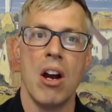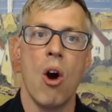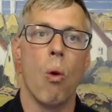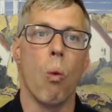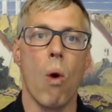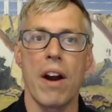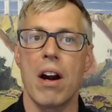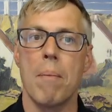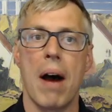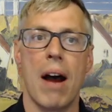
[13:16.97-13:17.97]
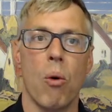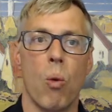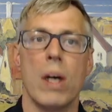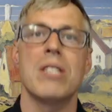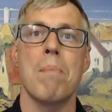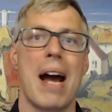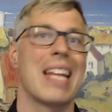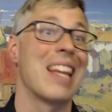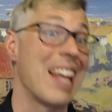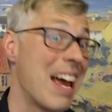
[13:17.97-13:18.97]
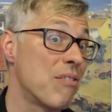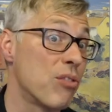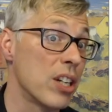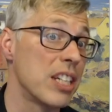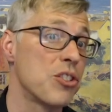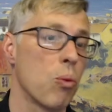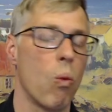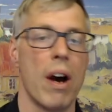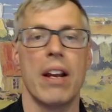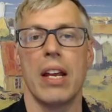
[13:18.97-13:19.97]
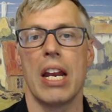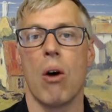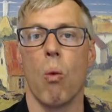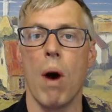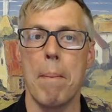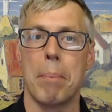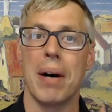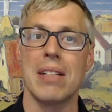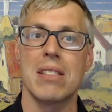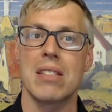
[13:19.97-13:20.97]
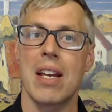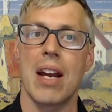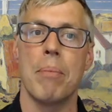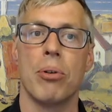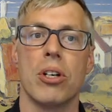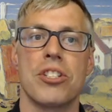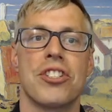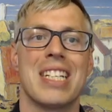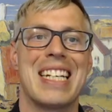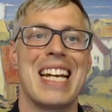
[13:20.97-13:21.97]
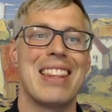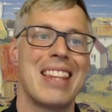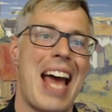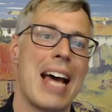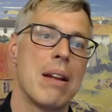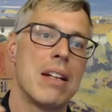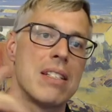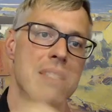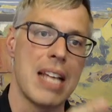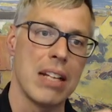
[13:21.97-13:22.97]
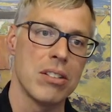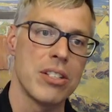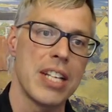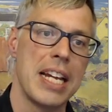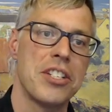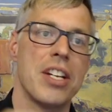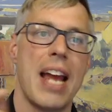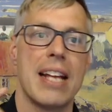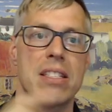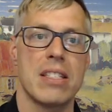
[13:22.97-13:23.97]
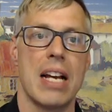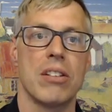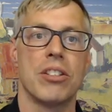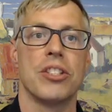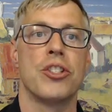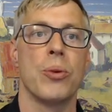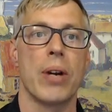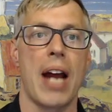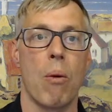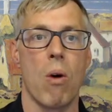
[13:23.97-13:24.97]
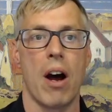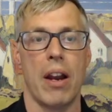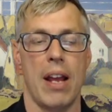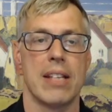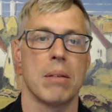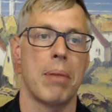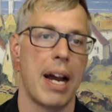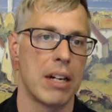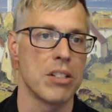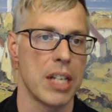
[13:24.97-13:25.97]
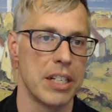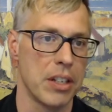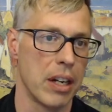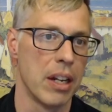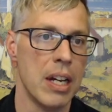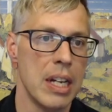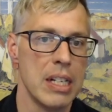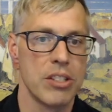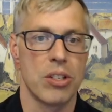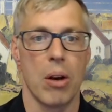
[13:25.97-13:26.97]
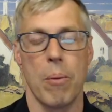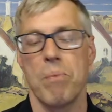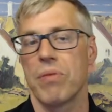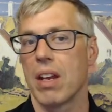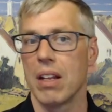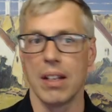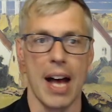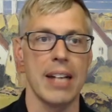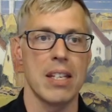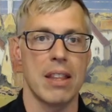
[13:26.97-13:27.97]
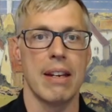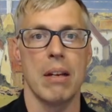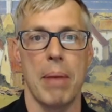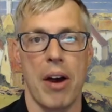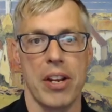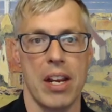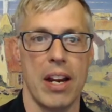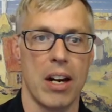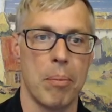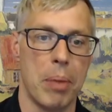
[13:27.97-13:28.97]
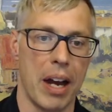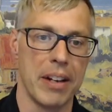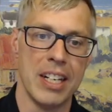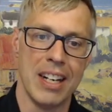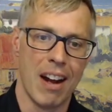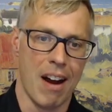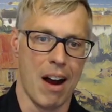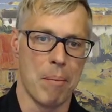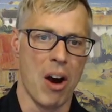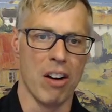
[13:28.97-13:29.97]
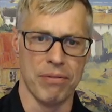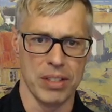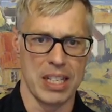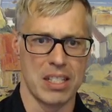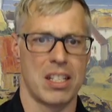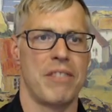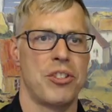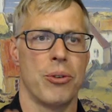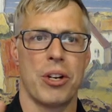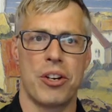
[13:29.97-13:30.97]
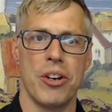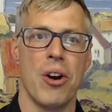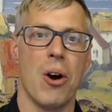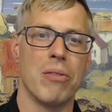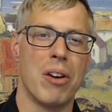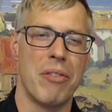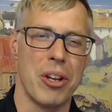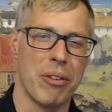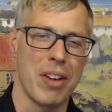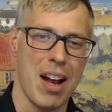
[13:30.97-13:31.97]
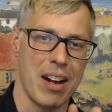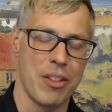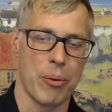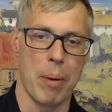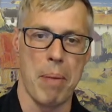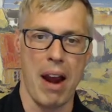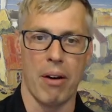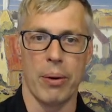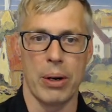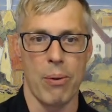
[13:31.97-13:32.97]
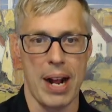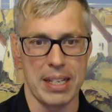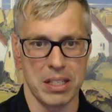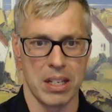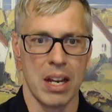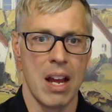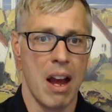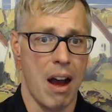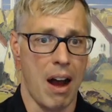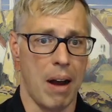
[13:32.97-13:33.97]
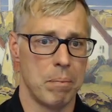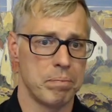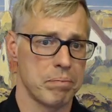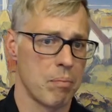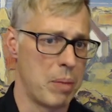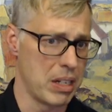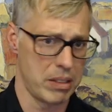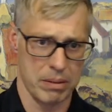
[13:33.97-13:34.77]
What's my leverage? What buttons can I push to get that seller's agent and seller to do what I want as a buyer's agent? So a lot to think about here, but hopefully this gives you a good overview of kind of the repair request, because